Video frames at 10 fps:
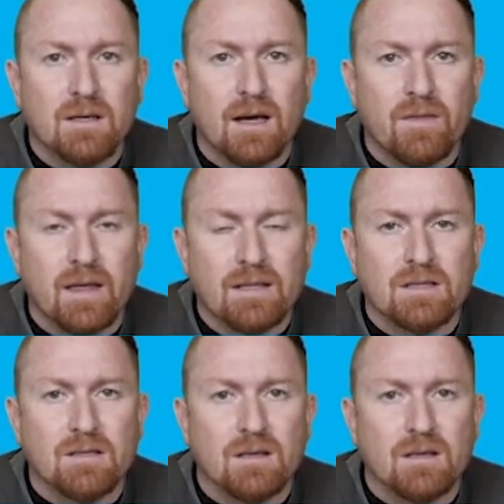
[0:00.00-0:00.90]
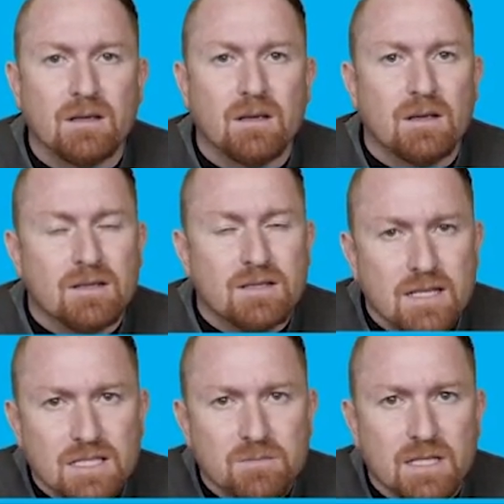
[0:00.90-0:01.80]
And that's
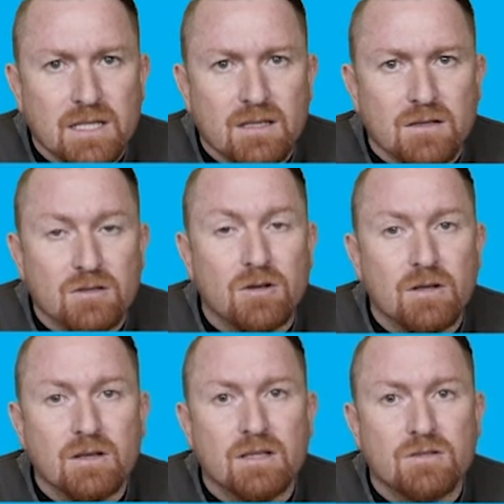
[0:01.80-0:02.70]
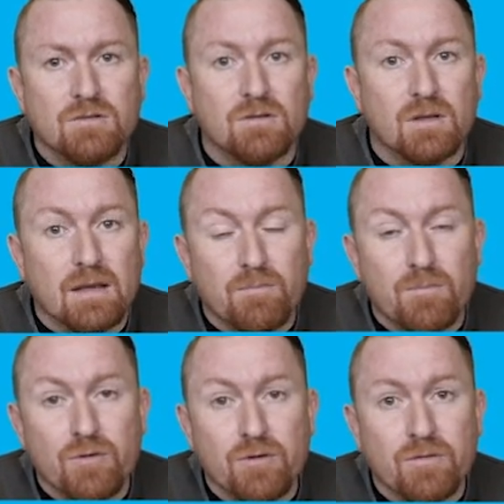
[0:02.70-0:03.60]
testimony not only to
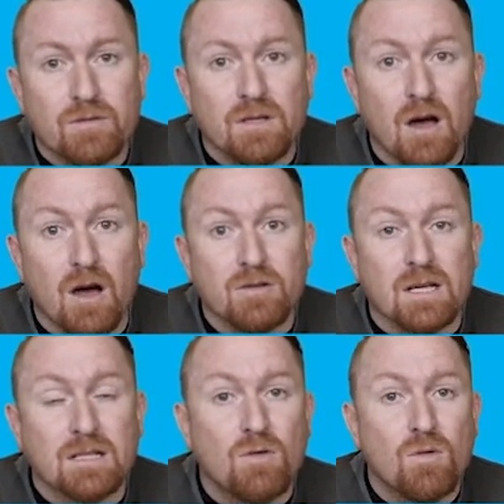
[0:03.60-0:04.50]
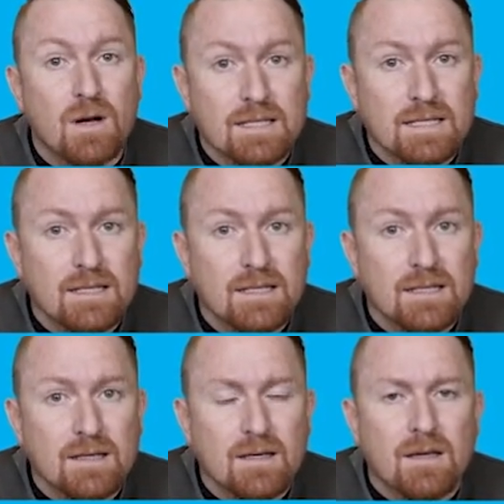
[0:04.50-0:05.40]
improved oocyte quality,
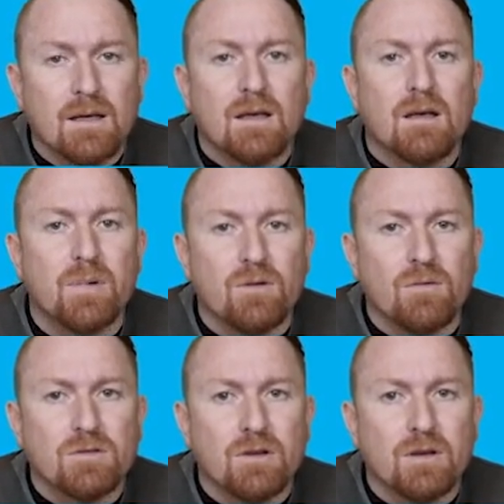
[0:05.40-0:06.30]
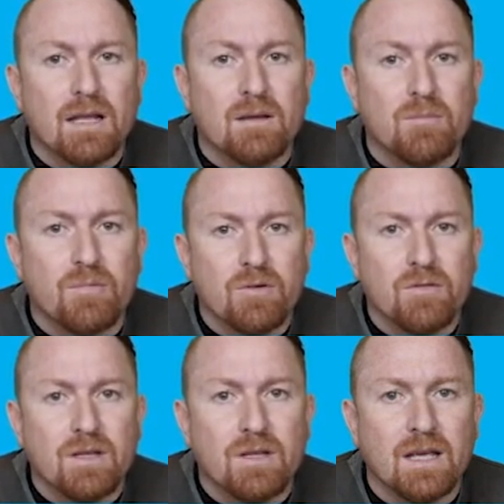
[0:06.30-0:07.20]
but also an
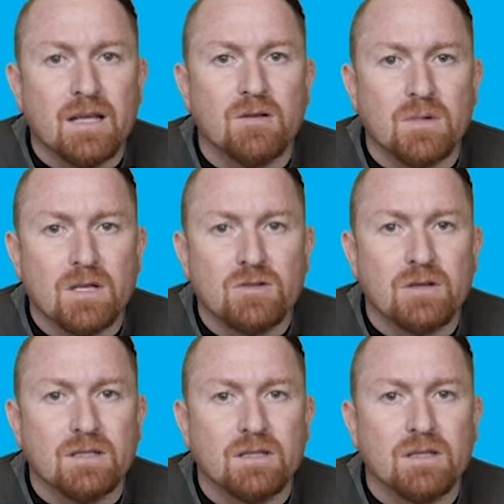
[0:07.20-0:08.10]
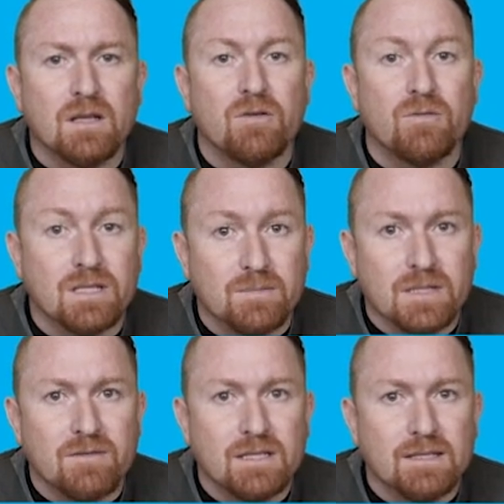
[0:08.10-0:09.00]
improved endometrial
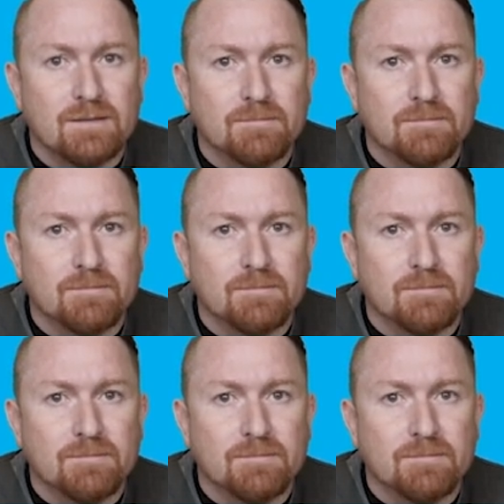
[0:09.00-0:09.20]
receptivity.